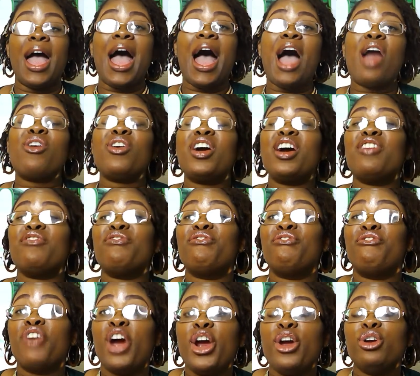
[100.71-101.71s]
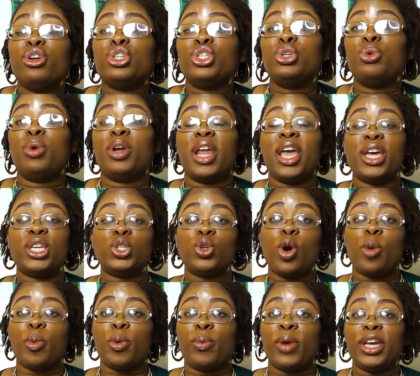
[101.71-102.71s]
how to convert to an S
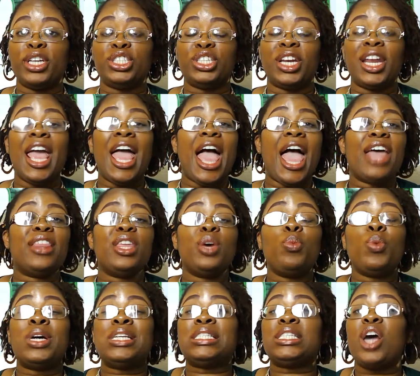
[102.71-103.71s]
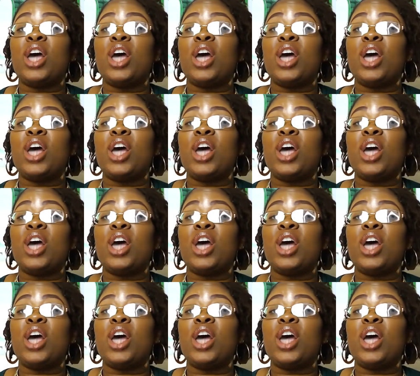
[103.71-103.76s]
corporation, and then once